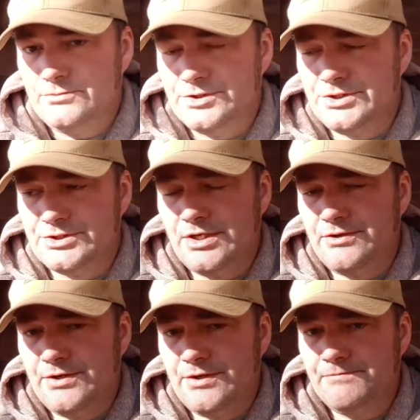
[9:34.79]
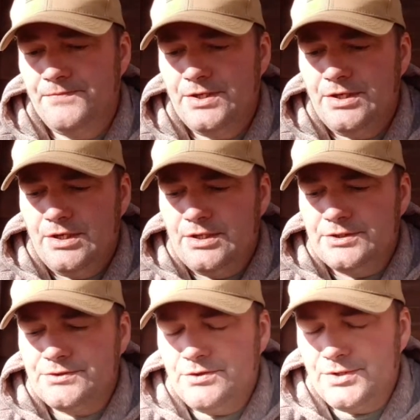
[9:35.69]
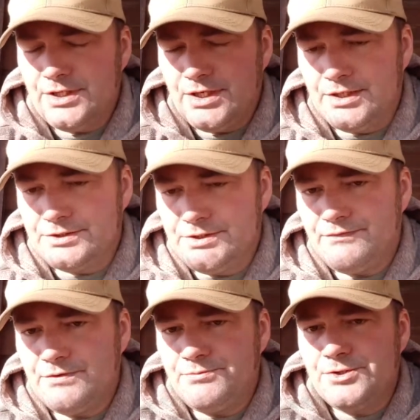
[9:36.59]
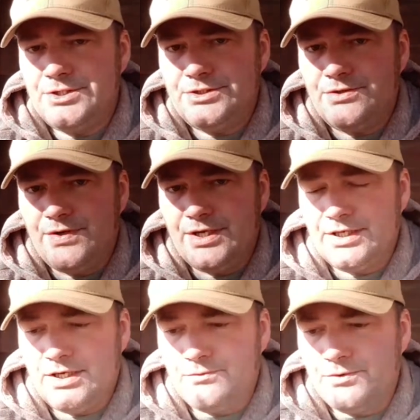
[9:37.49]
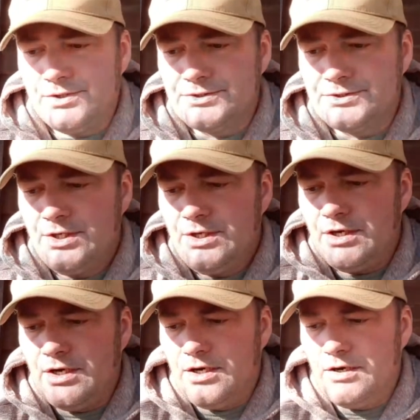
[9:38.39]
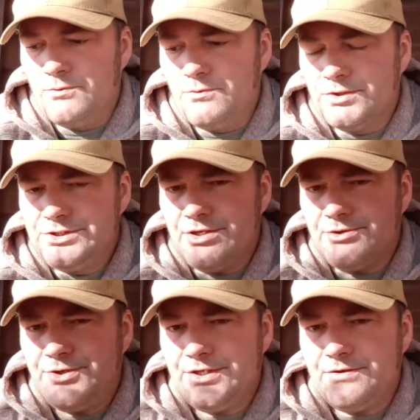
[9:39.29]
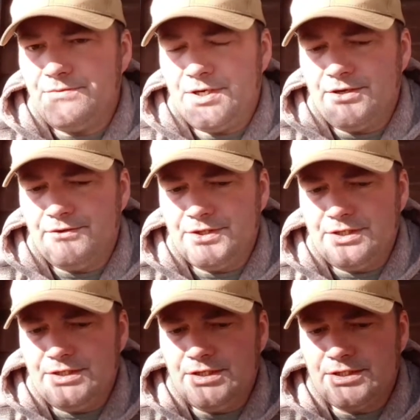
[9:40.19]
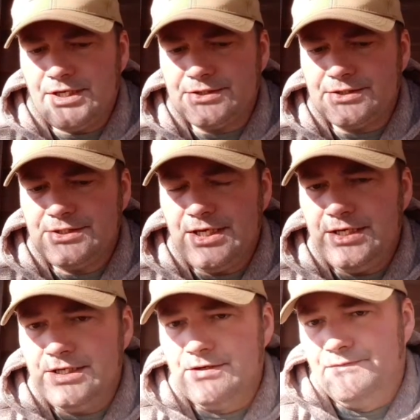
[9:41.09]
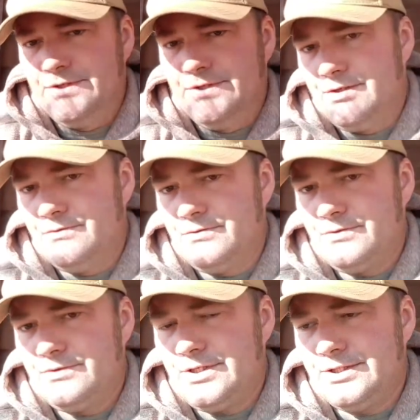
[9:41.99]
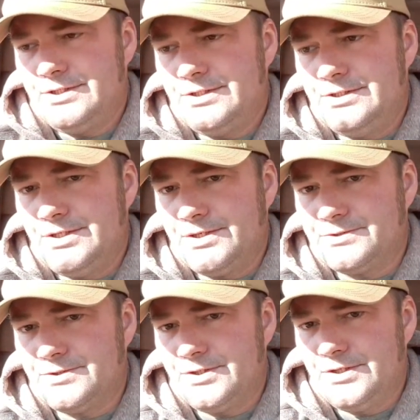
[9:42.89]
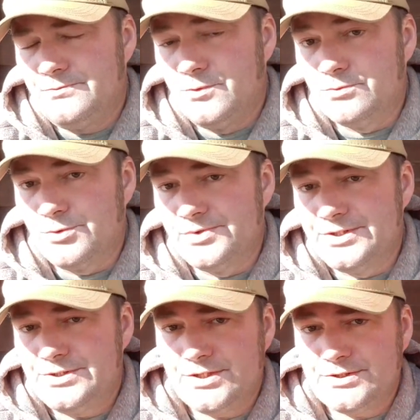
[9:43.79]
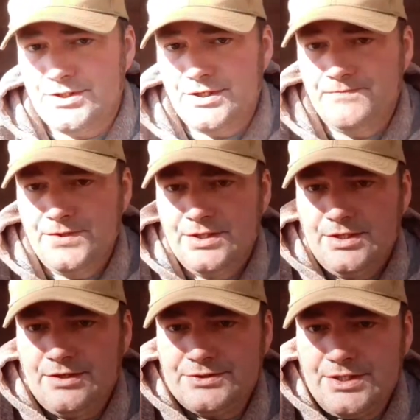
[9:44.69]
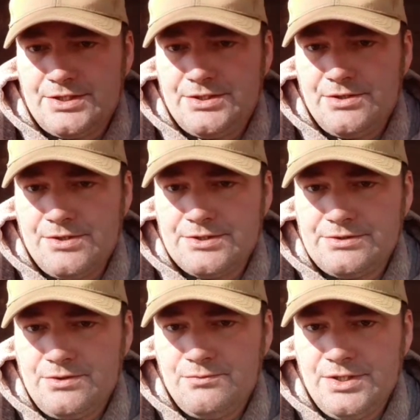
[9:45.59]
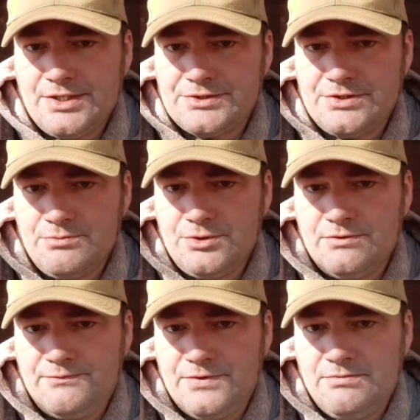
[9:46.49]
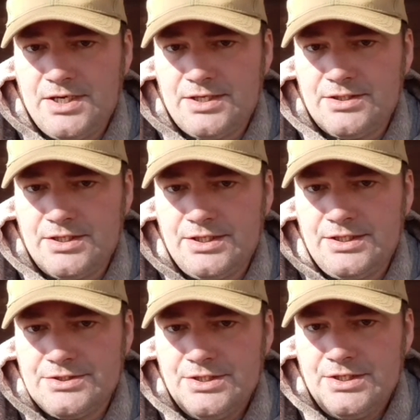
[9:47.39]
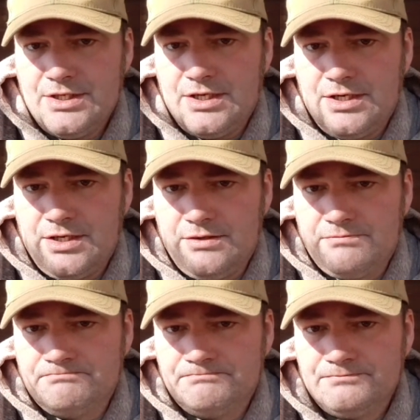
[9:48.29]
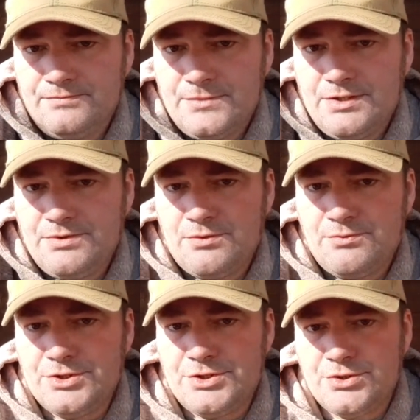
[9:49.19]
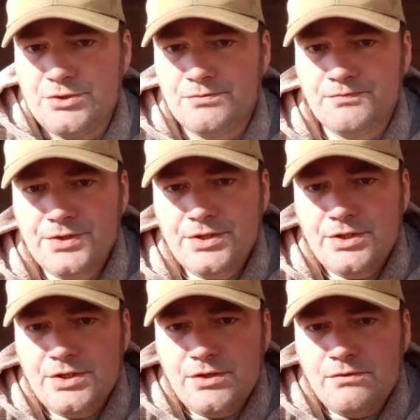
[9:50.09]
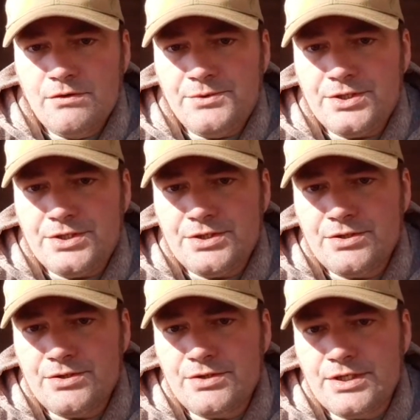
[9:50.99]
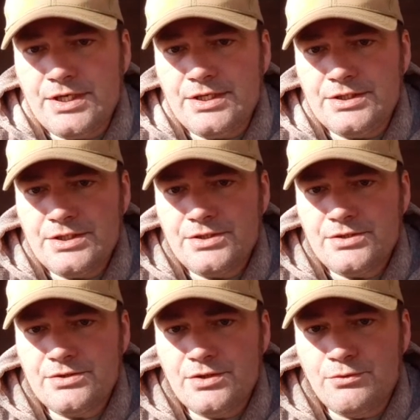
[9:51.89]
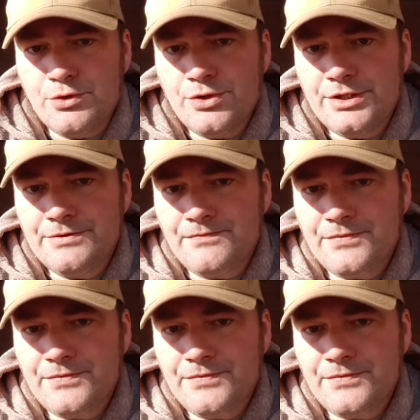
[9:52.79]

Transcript: It's just not there. So anyway, guys, definitely appreciate you hanging out with us. Uh, what did y'all think about the Cascadia video? that I did yesterday. Well, released yesterday. I was kind of curious. We got some good feedback on it. Um, I'm not really sure. We'll be here in a year, no worry.